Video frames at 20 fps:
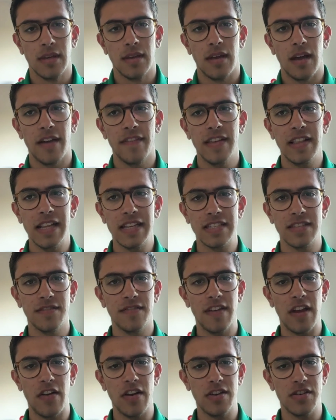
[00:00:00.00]
I think that's a
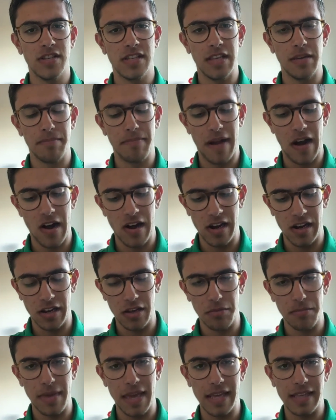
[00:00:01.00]
very interesting parallel
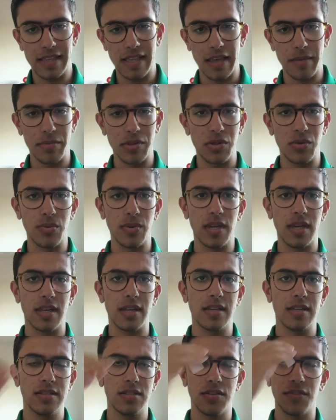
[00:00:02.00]
you make there
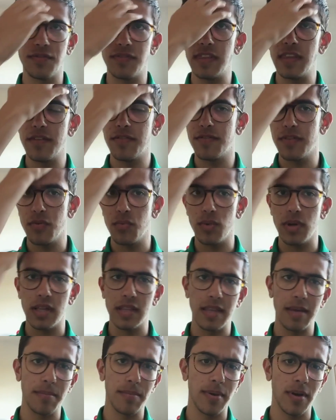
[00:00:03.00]
between sort of different
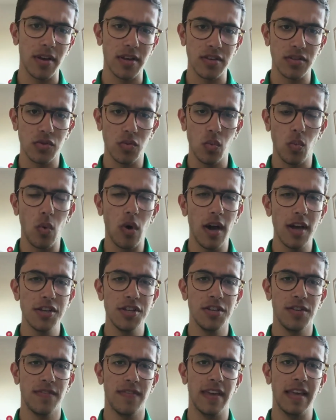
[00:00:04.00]
world empires. Why do
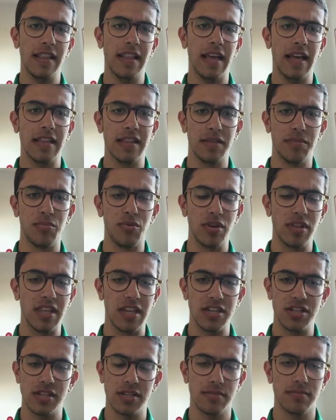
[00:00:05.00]
you think that the
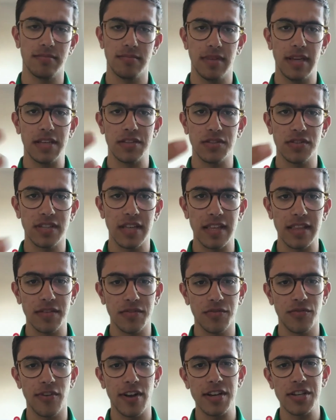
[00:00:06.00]
British and, as you said, the
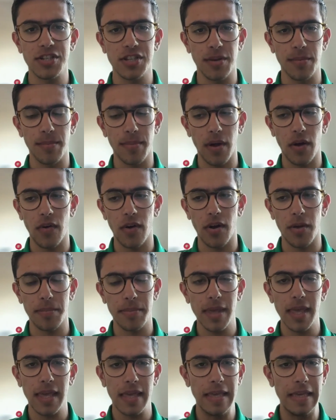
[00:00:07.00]
French Empire are a
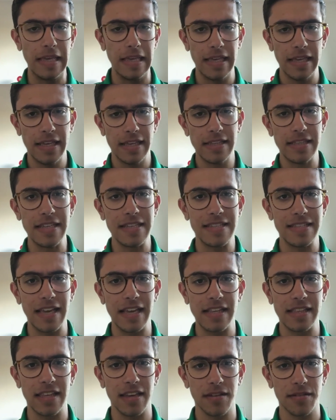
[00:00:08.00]
bit
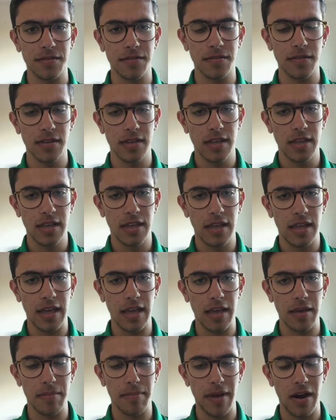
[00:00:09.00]
distinctive
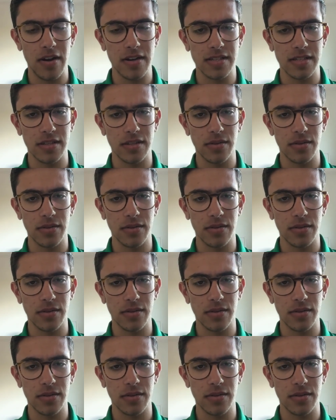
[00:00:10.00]
in comparison